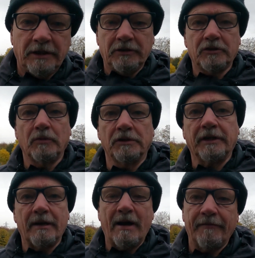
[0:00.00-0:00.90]
She just wants
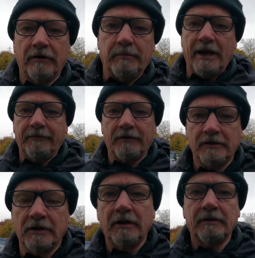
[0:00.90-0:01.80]
to get back for a
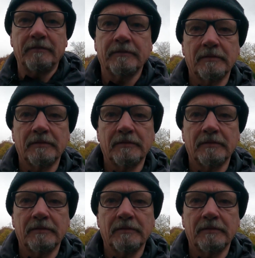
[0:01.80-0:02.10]
breakfast, a